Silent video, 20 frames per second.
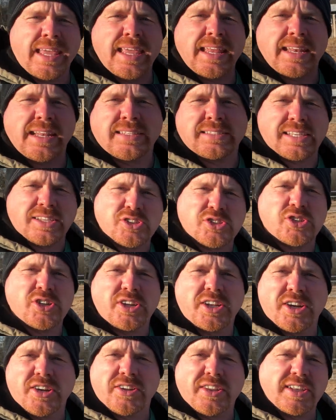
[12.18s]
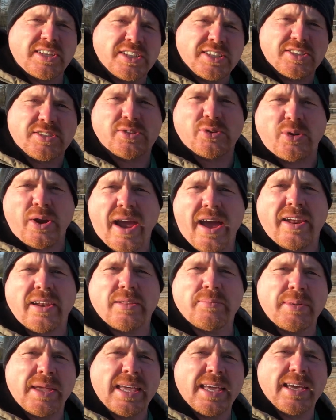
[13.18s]
to eat, and as I stood here, they just
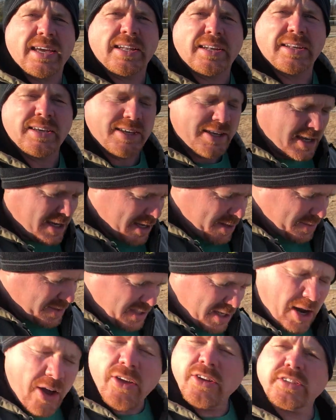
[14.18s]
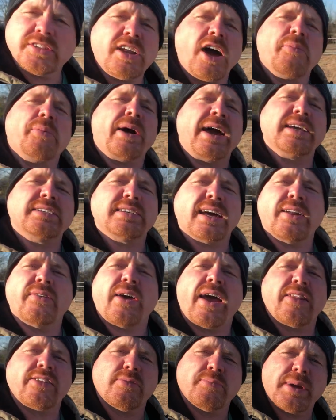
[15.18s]
crowded me in. But you know, there's no place I'd
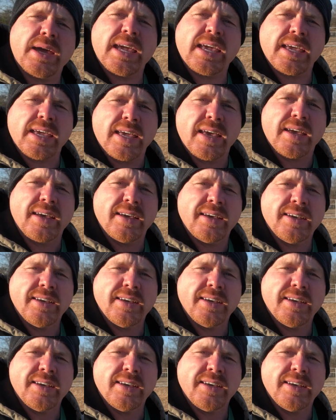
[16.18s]
rather be